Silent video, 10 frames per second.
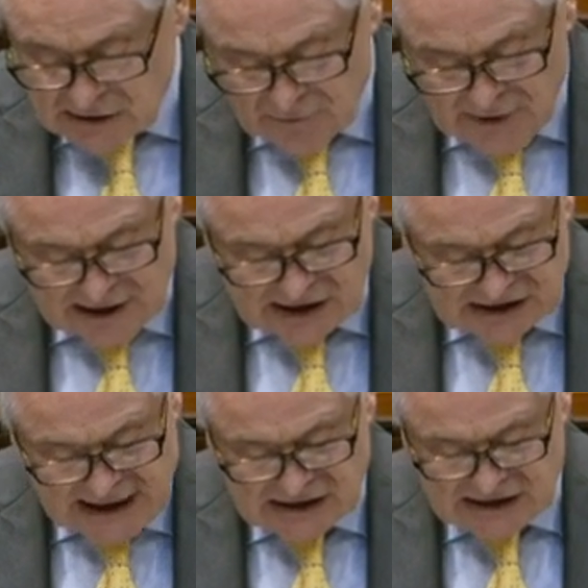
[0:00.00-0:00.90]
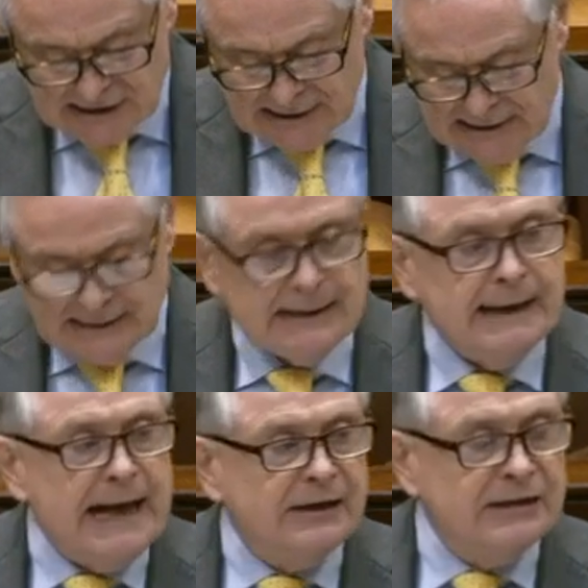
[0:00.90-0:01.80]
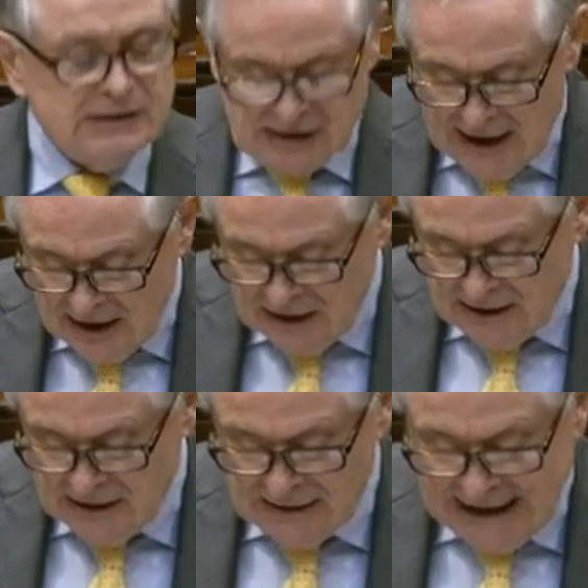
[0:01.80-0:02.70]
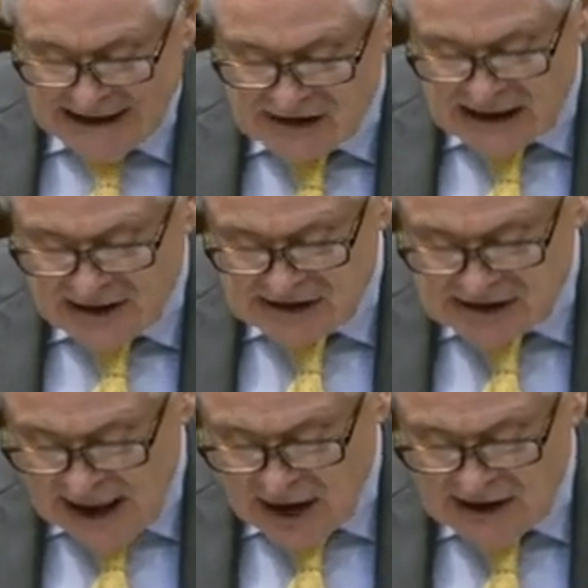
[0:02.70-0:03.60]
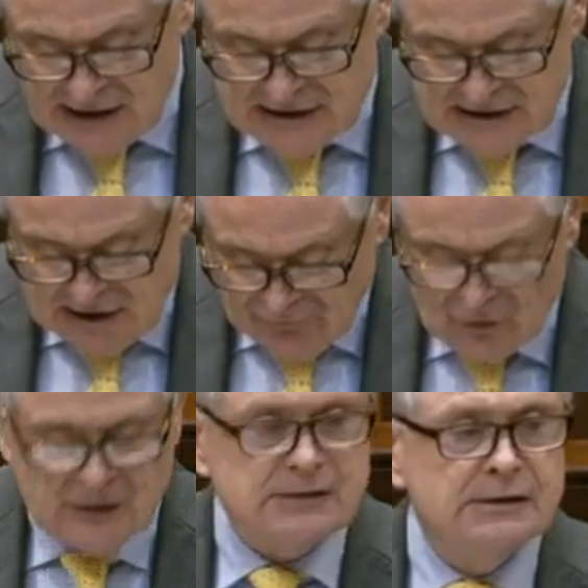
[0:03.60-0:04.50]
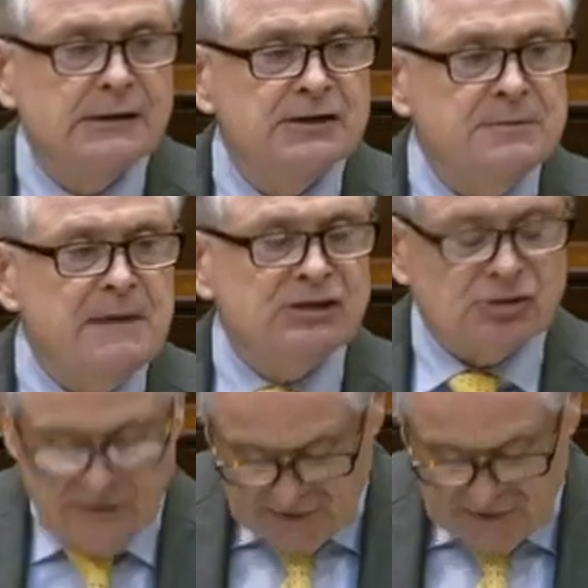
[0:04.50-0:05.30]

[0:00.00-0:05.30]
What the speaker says: of the United States adds an entirely different dimension of